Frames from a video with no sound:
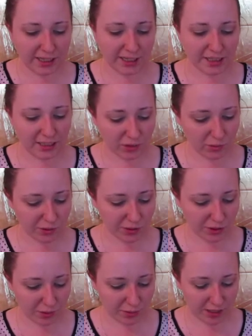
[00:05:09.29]
I don't want
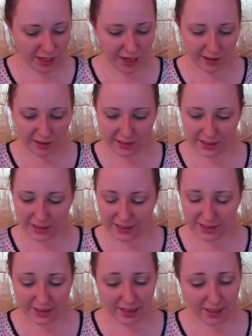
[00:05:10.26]
to do a red eye look
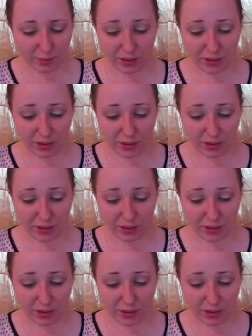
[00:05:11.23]
again today,